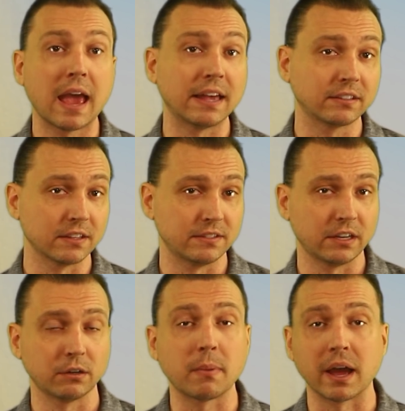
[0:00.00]
as
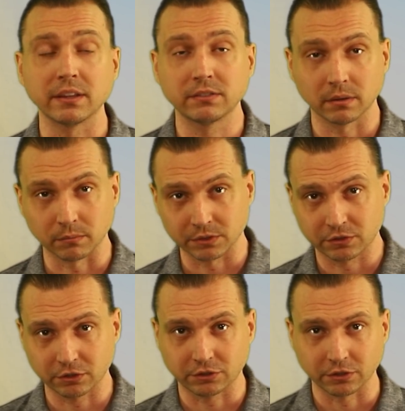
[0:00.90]
considered by some
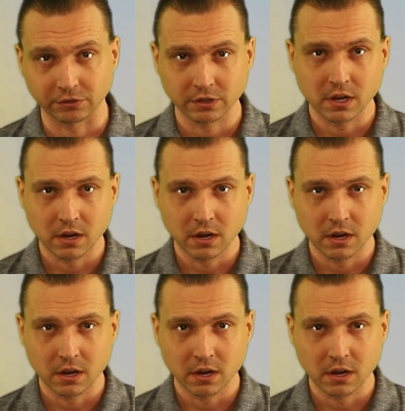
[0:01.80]
researchers.